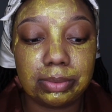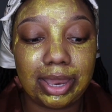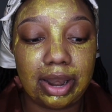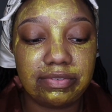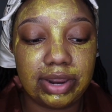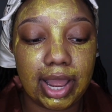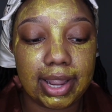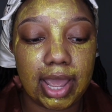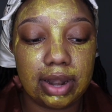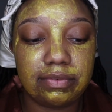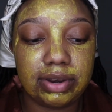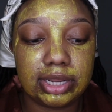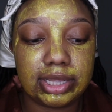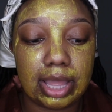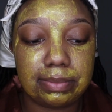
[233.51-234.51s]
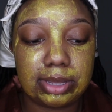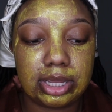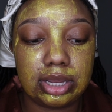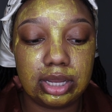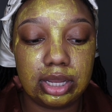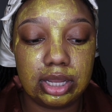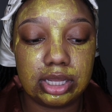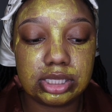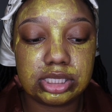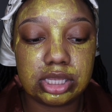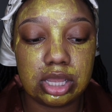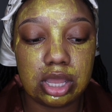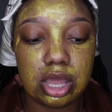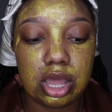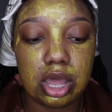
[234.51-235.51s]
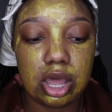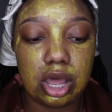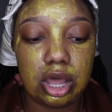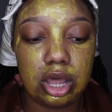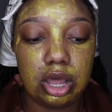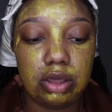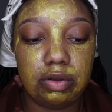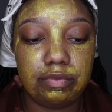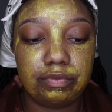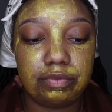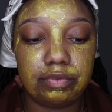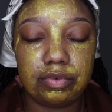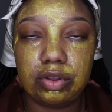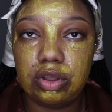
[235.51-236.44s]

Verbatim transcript: And I feel, I kind of feel like that because of,